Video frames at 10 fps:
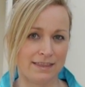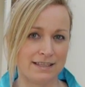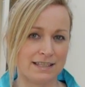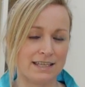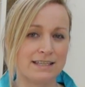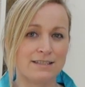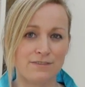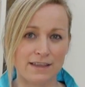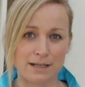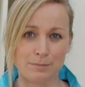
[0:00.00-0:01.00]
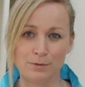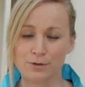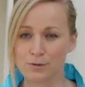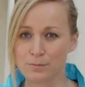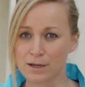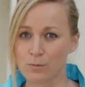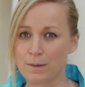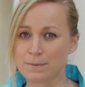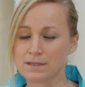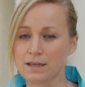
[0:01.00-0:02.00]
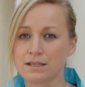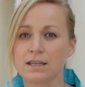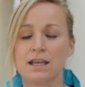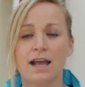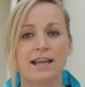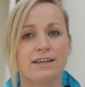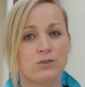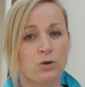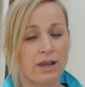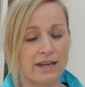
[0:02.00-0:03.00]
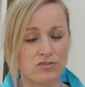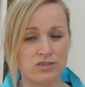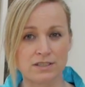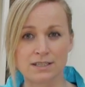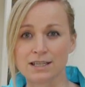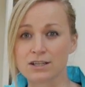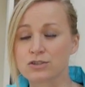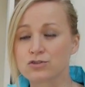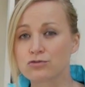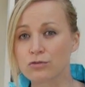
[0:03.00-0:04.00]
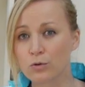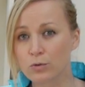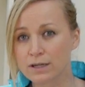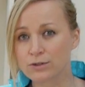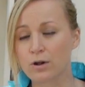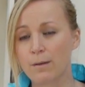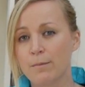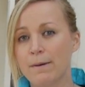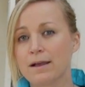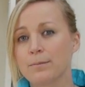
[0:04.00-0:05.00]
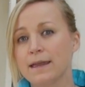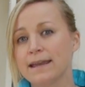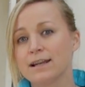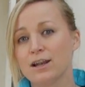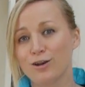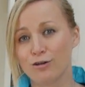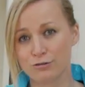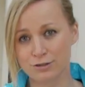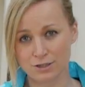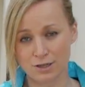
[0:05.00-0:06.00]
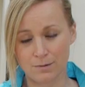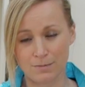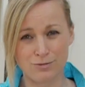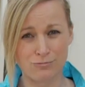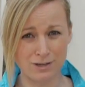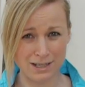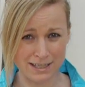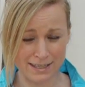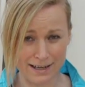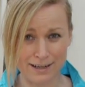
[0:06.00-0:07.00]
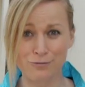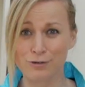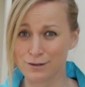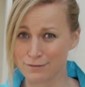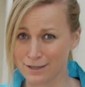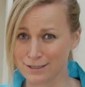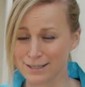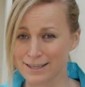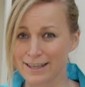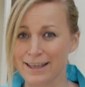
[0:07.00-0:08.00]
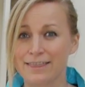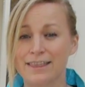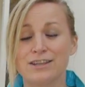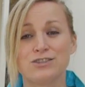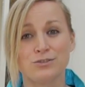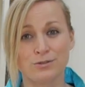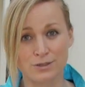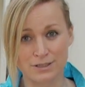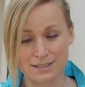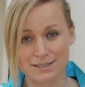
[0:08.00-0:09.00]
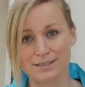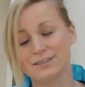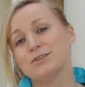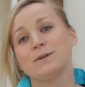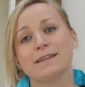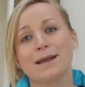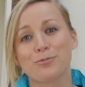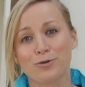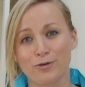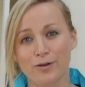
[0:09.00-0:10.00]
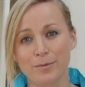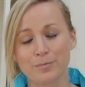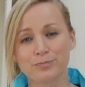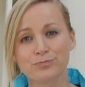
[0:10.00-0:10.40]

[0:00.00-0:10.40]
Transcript: This is available on my website, and if you are interested in controlling your upper back pain long term and really getting rid of it, then do consider doing that program.